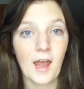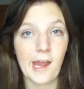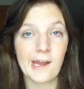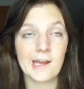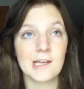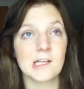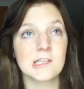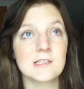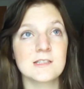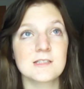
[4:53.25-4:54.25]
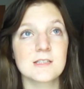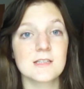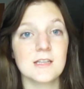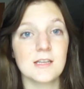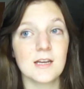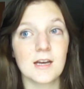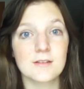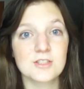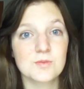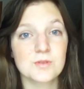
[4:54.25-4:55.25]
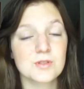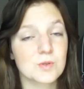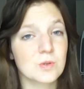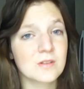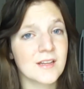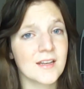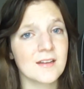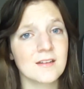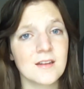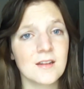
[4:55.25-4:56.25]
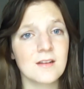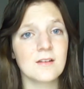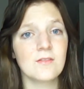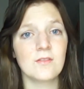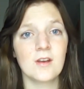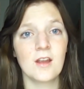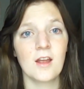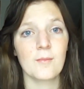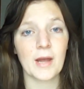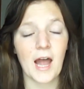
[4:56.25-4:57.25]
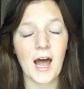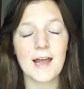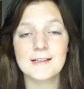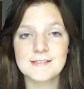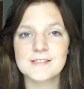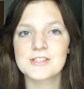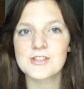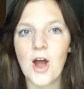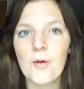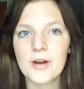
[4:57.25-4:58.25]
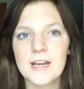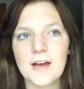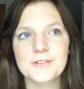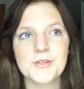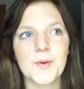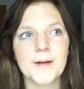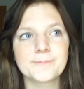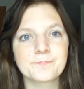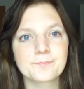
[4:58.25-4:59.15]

And yeah, just with school and my eyes. It's not working out so well.